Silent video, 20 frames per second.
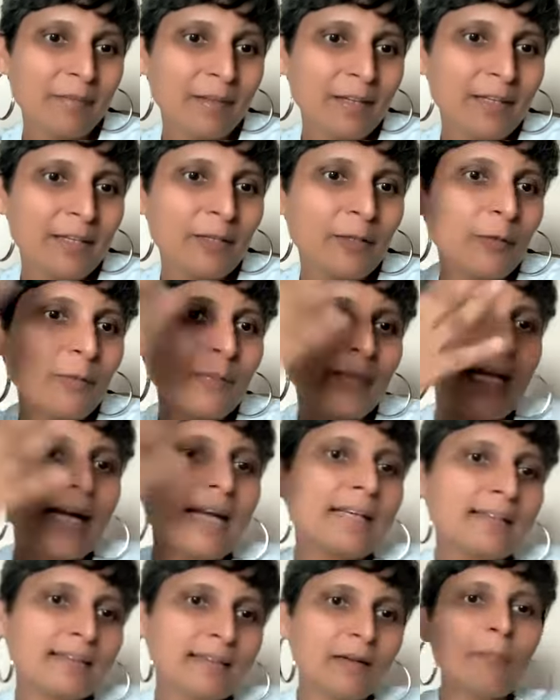you know,
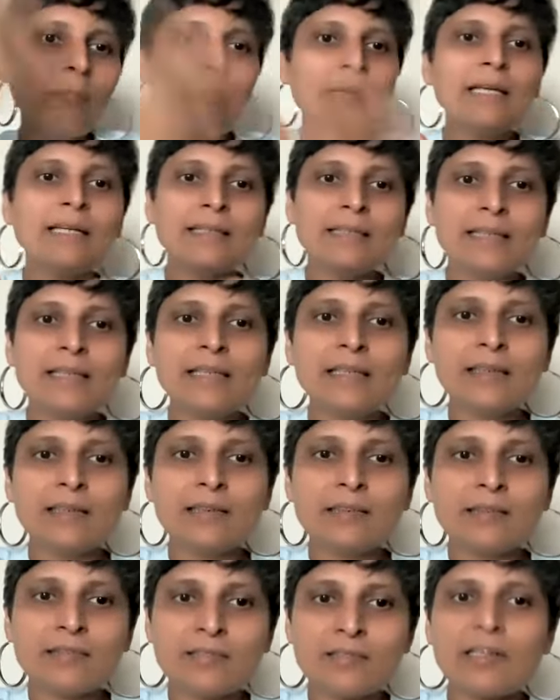that ability
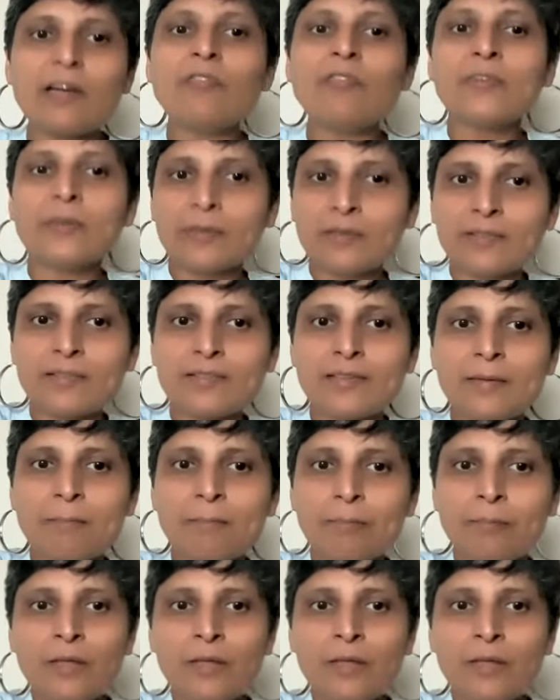suffers.